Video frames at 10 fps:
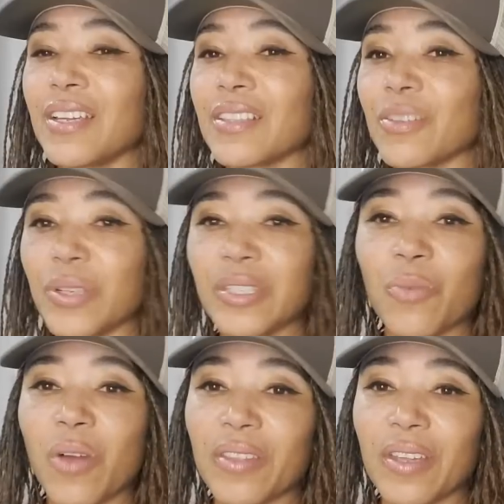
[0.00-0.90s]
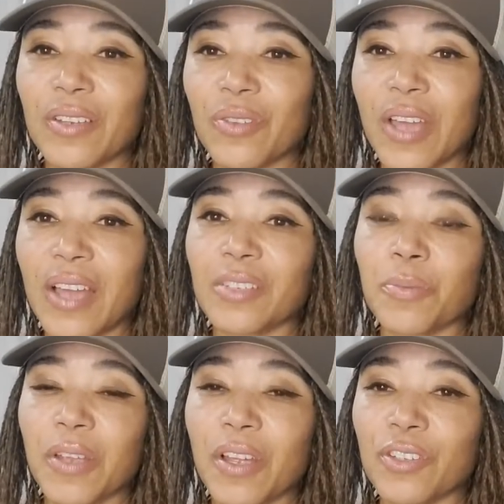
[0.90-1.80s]
The reason why they do that is
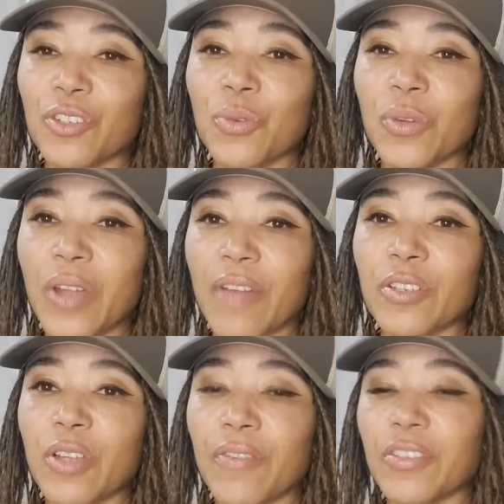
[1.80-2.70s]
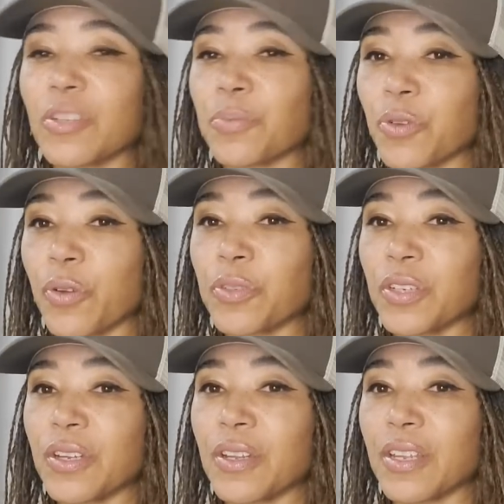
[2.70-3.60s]
because you would have to have a
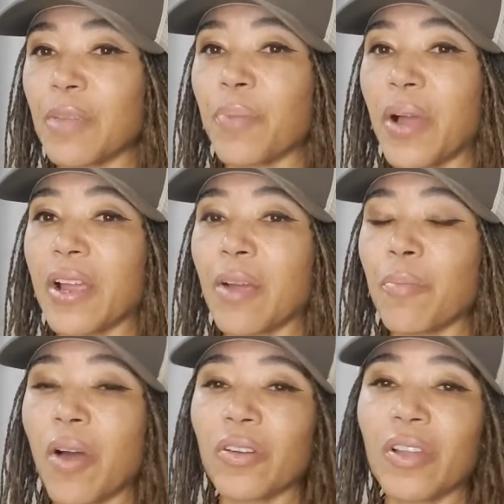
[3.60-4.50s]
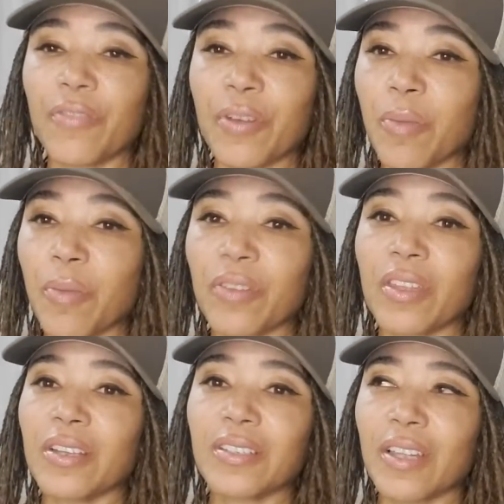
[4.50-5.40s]
subscription and keep buying a bottle every month, and
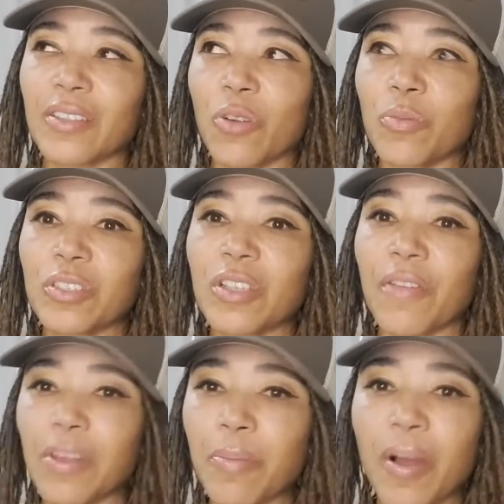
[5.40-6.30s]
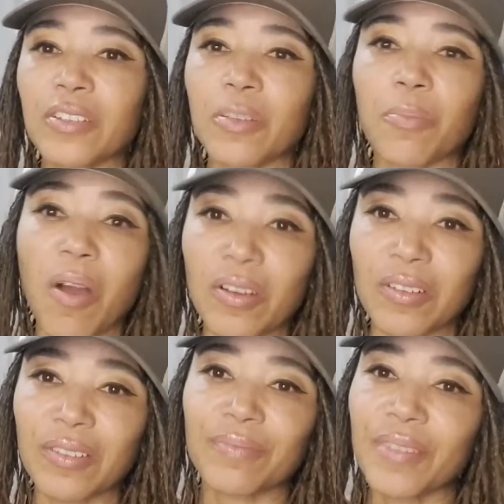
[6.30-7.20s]
it's like they're almost seventy bucks a bottle.
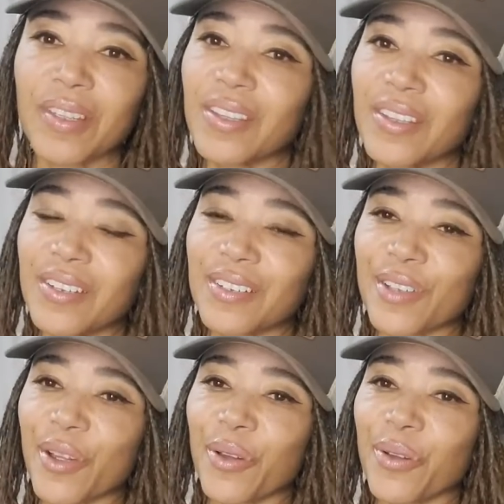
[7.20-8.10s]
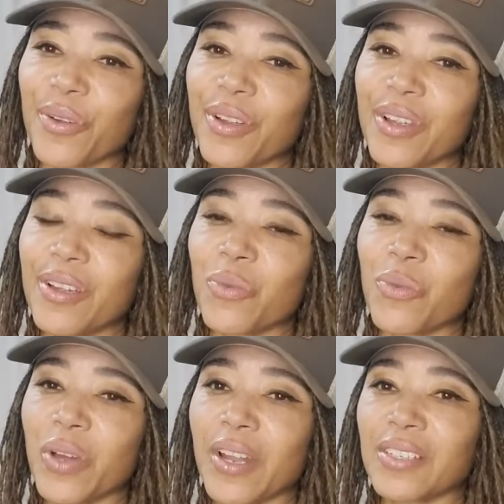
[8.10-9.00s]
So
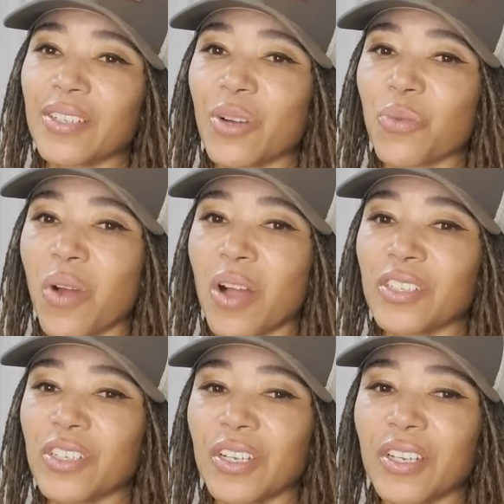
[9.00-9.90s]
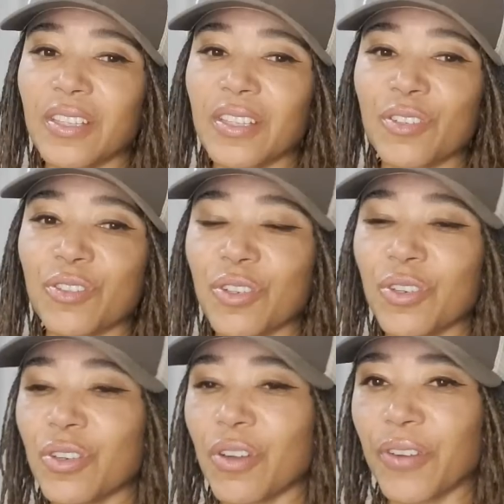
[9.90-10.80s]
when I started watching this
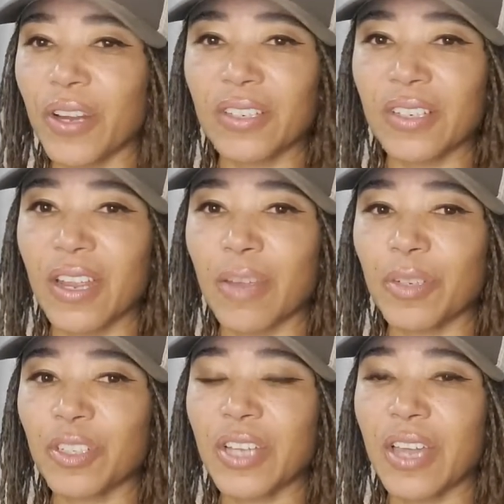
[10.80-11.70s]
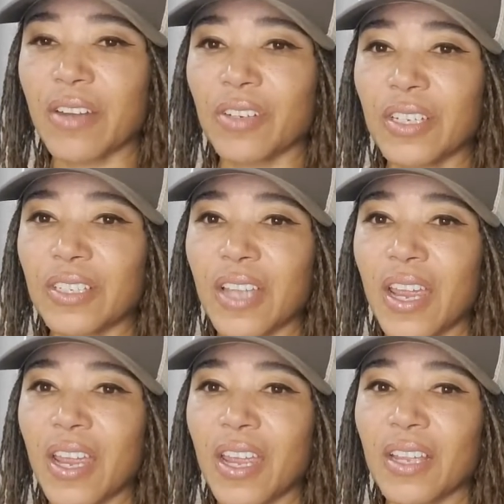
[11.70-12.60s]
dude, I forget his name, his channel, and he's
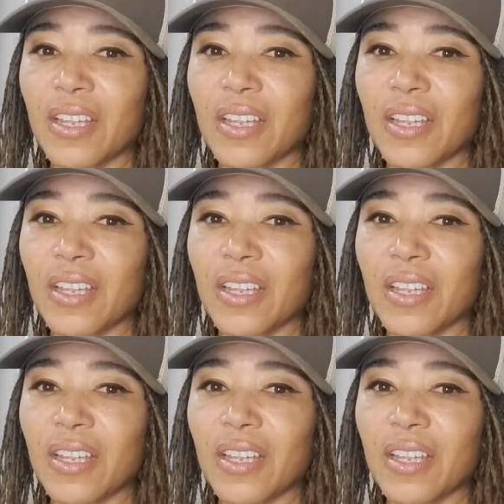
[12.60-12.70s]
saying,